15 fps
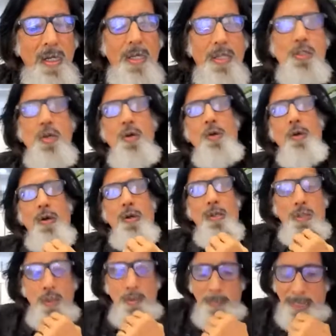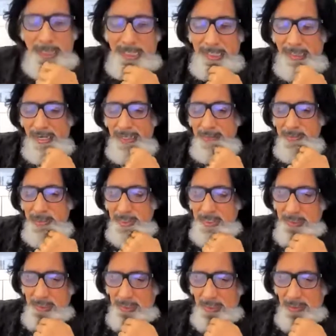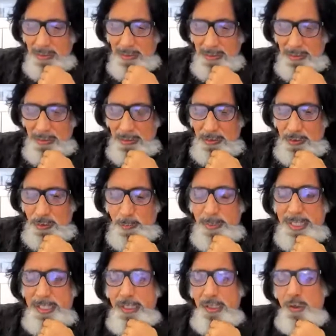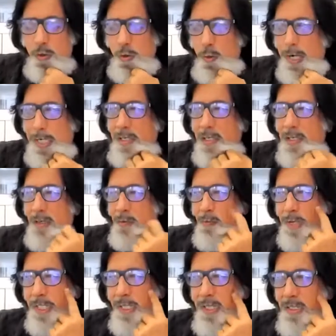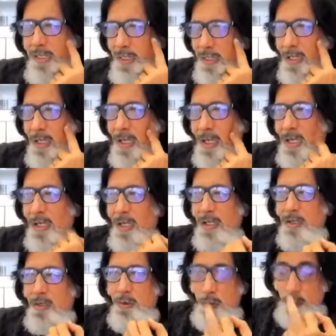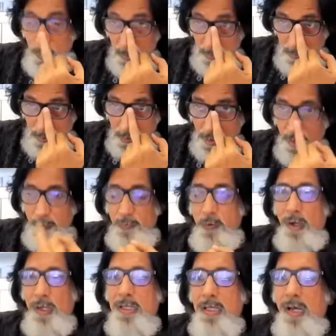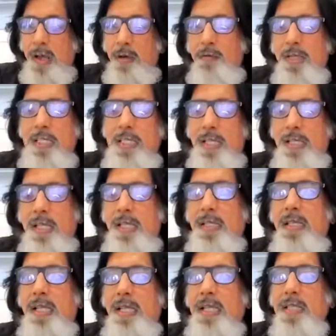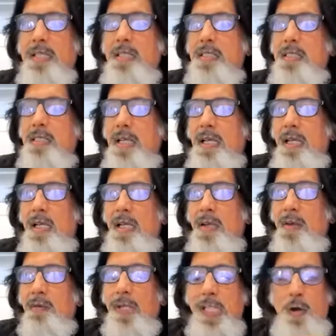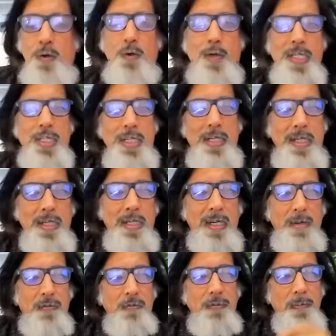So many times you begin to wonder whether you sort of fall in love with certain things without questioning enough.